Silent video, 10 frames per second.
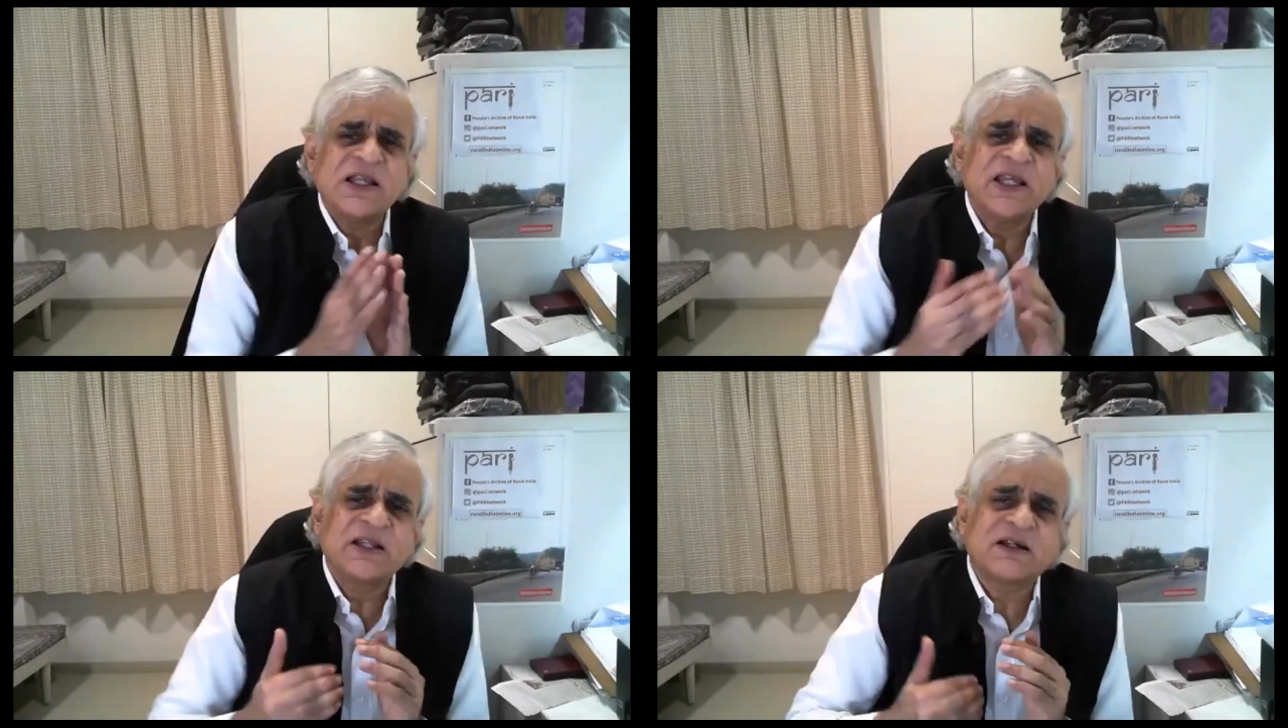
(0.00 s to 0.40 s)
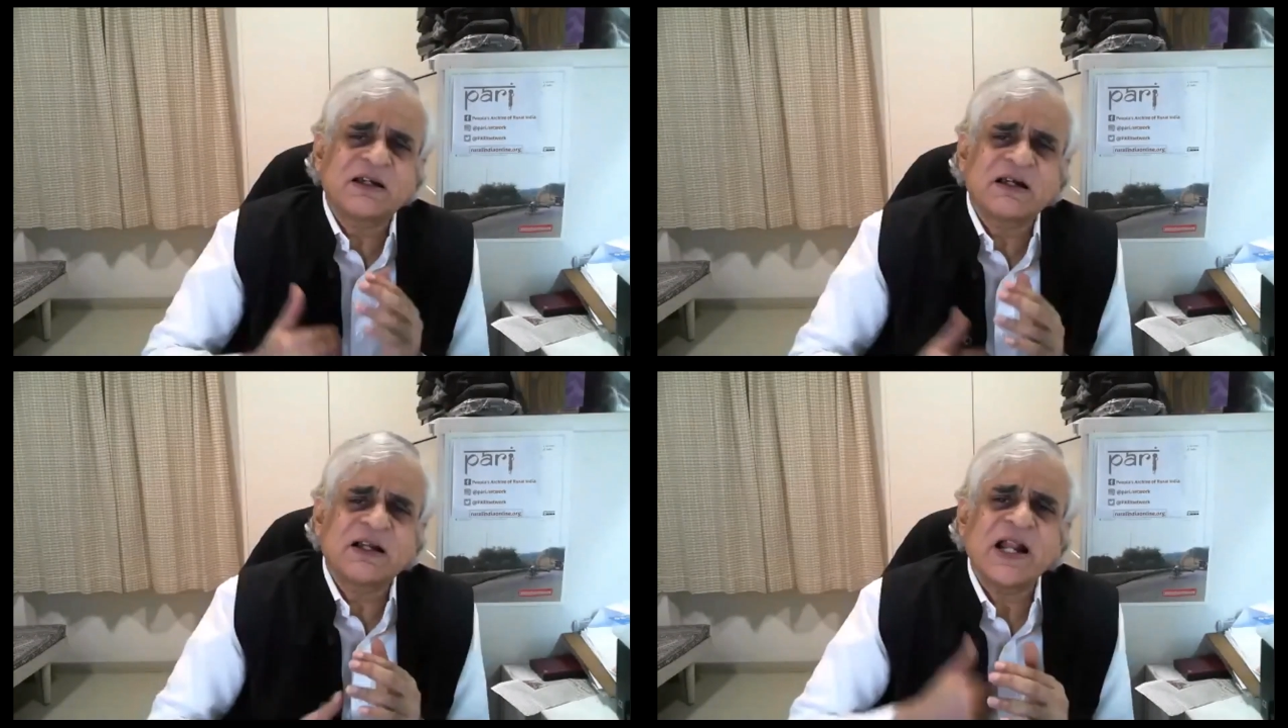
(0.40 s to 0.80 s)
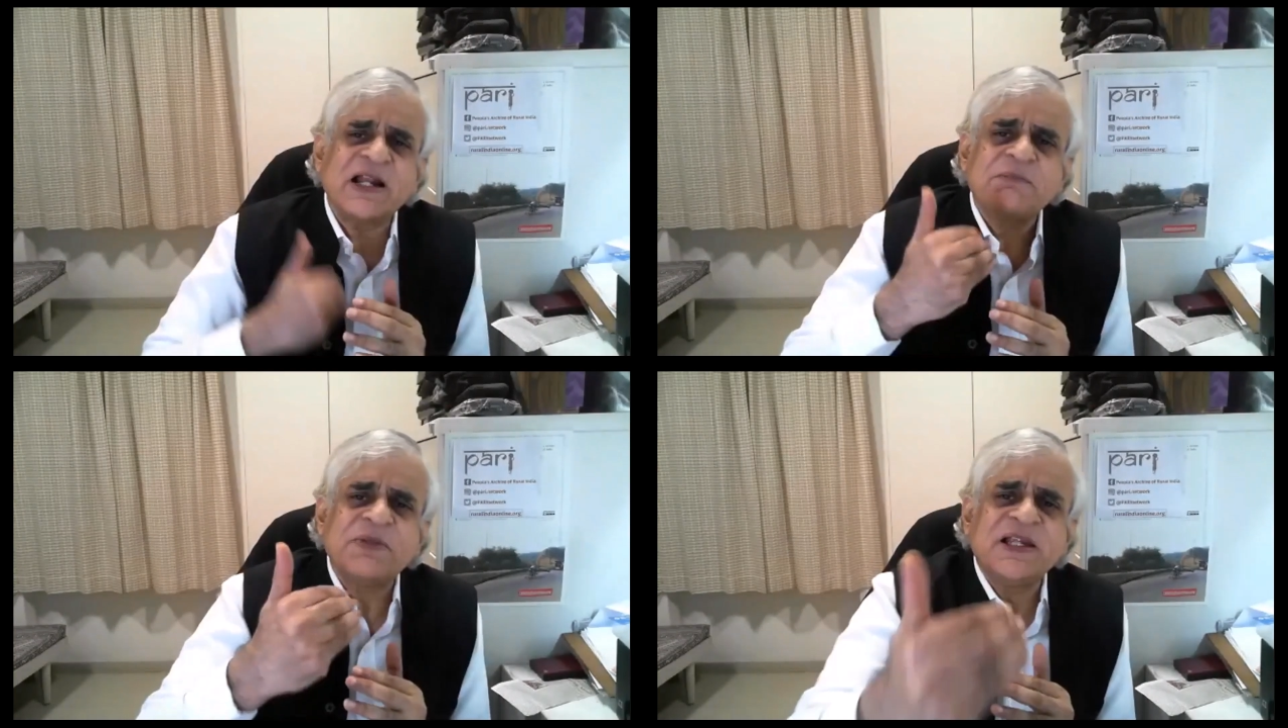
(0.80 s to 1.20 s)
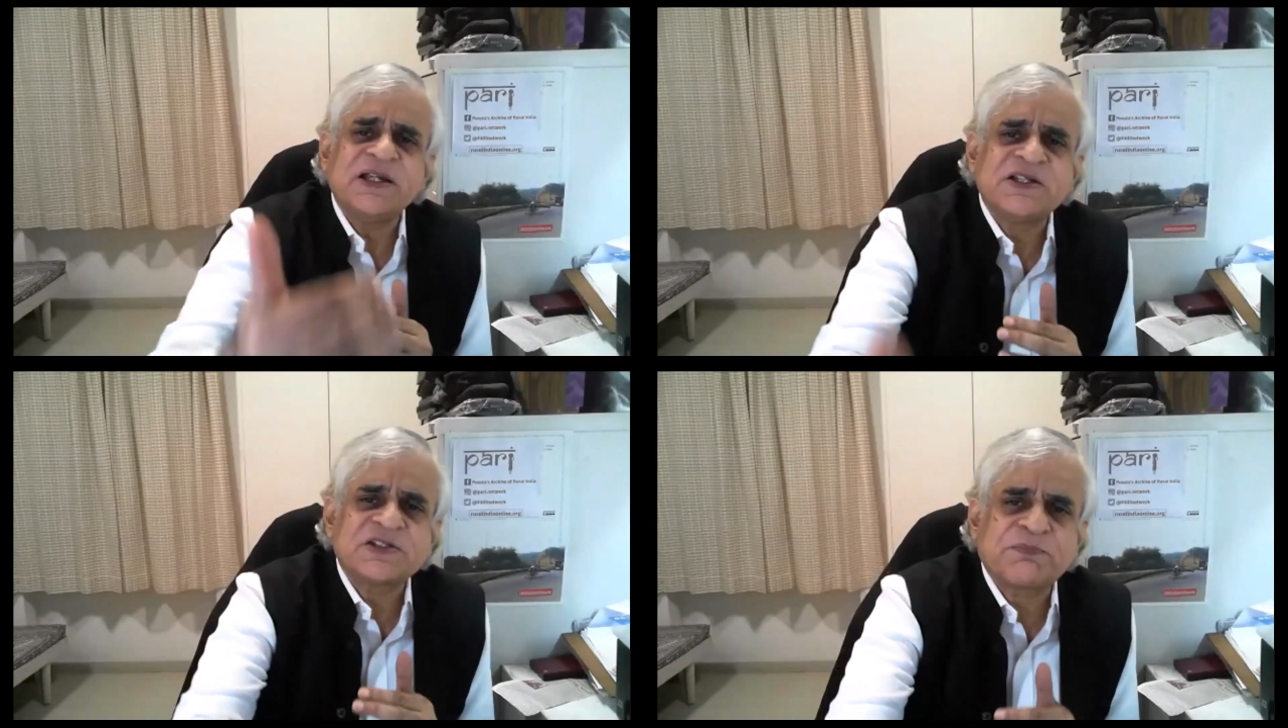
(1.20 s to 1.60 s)

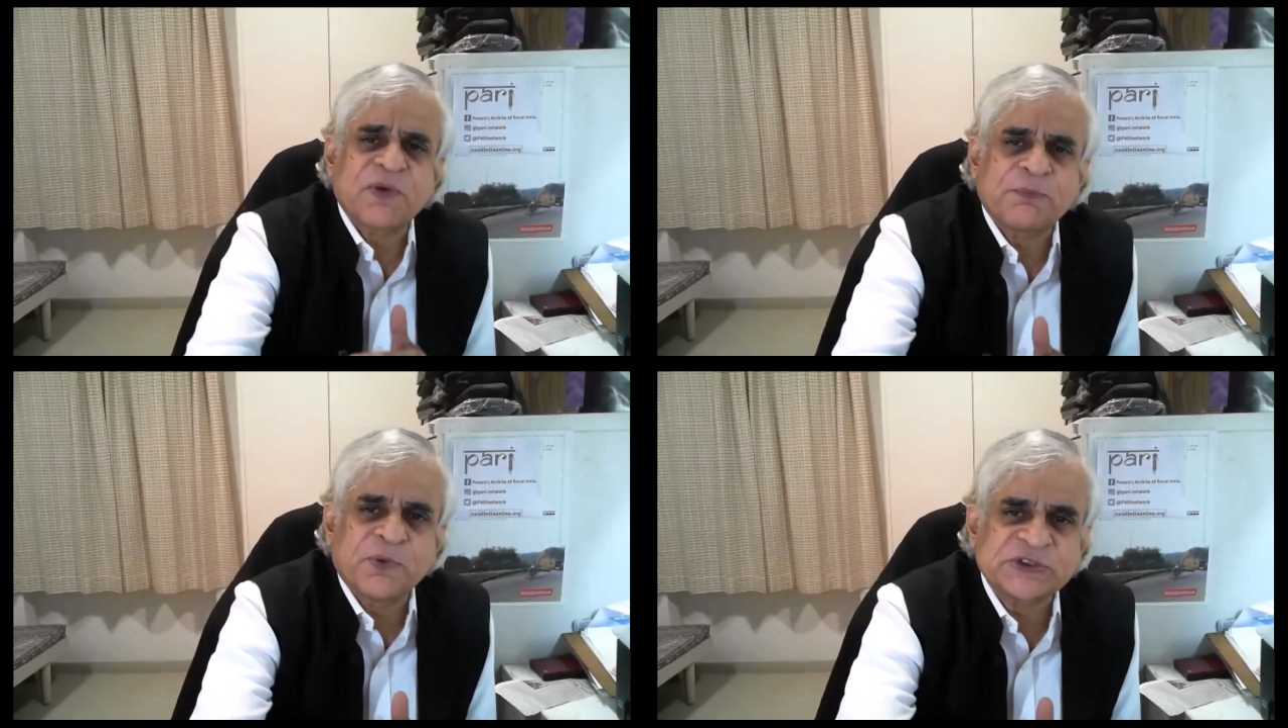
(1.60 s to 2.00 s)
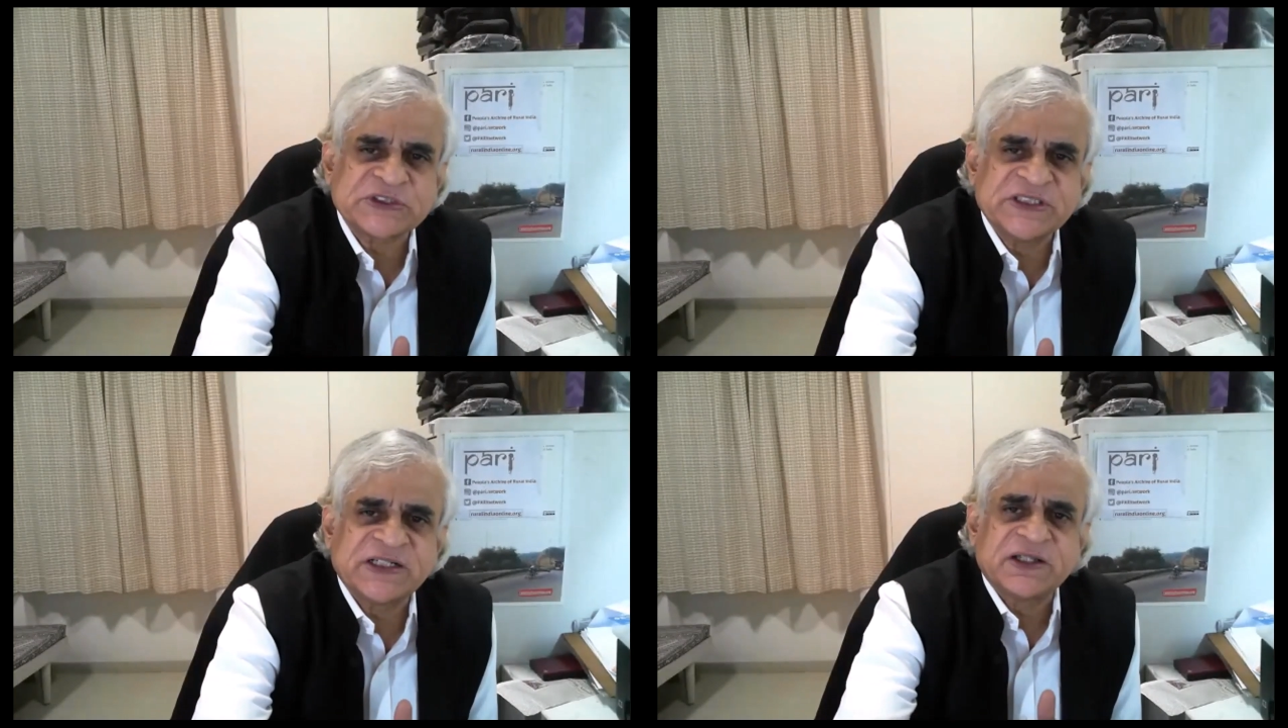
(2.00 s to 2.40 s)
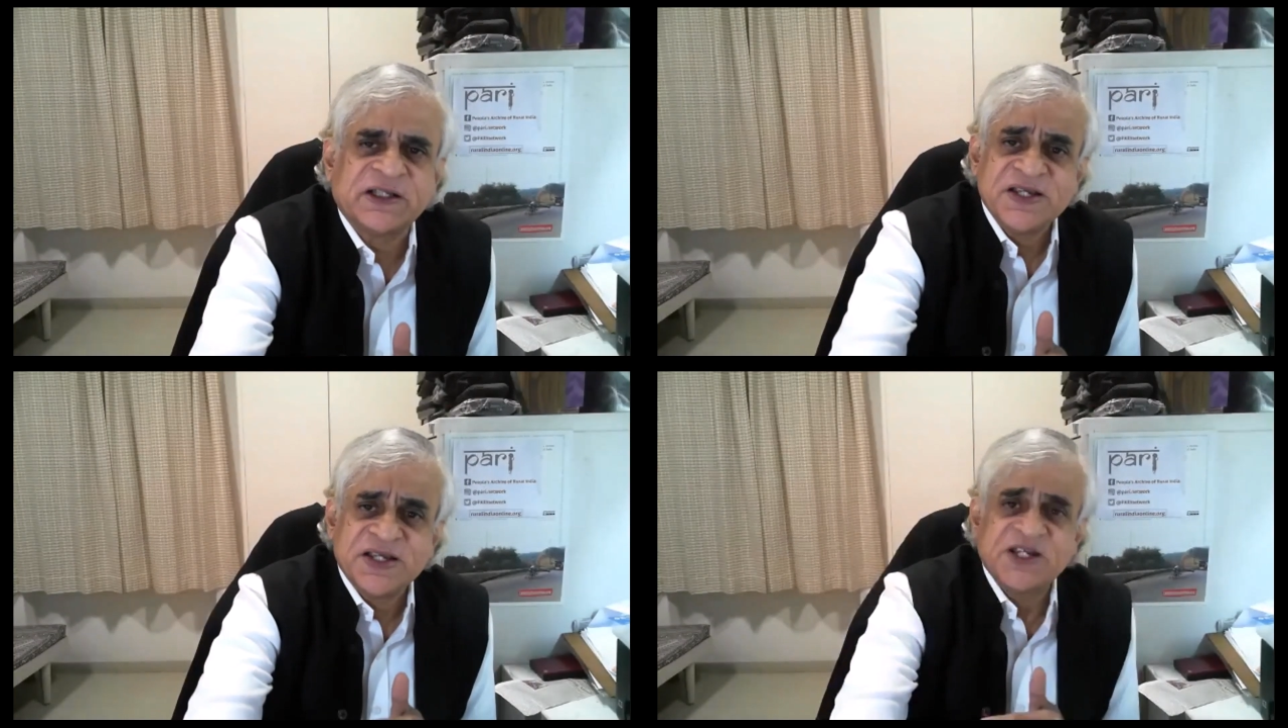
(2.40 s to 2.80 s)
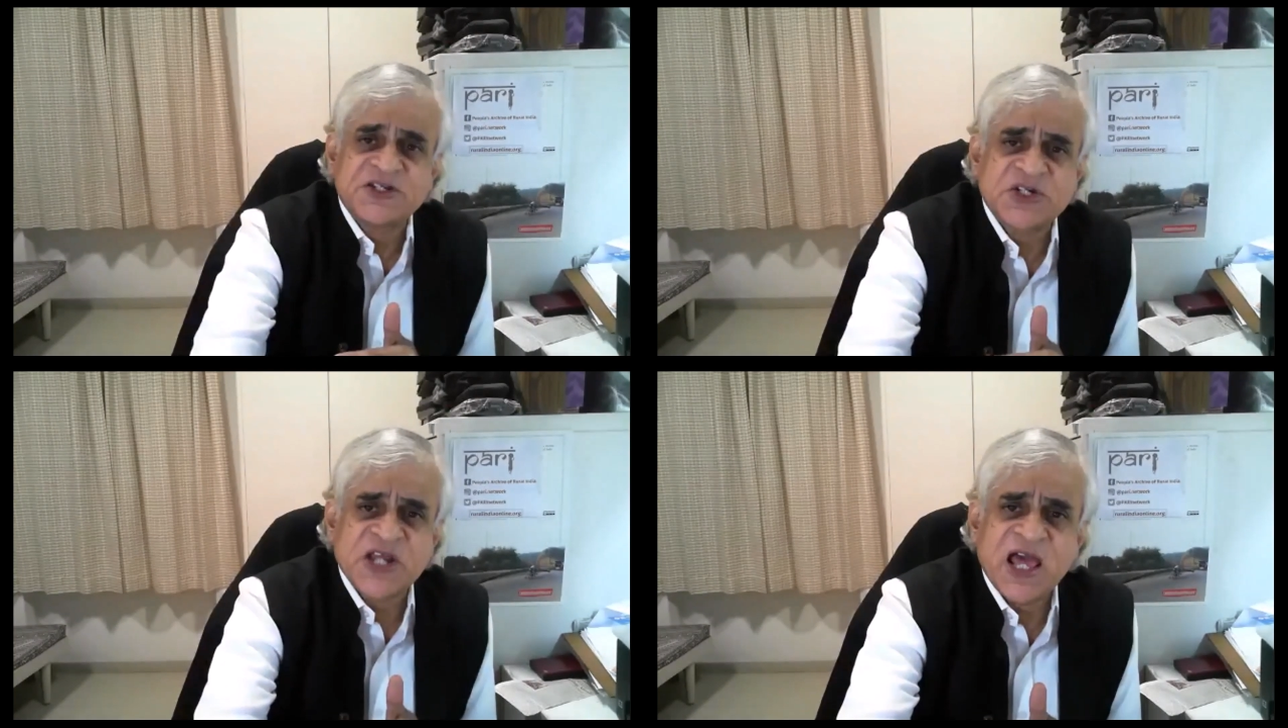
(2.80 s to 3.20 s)
incredibly disproportionate in
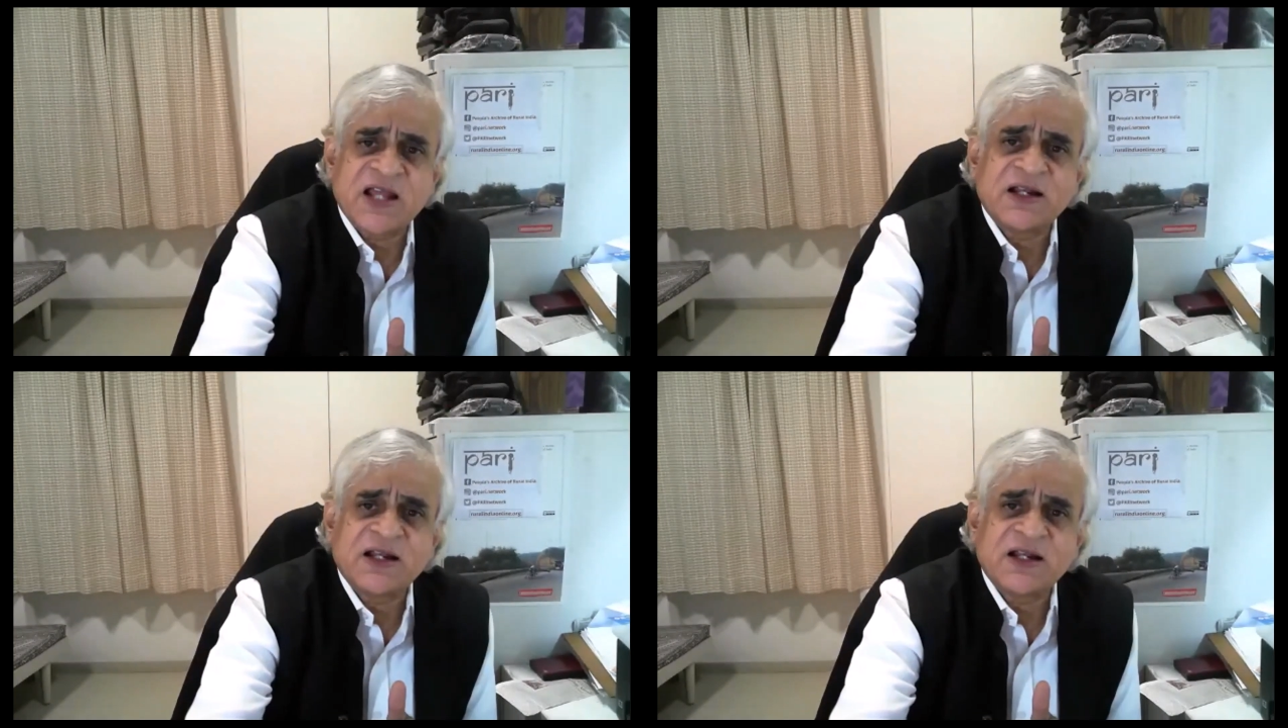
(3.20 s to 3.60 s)
share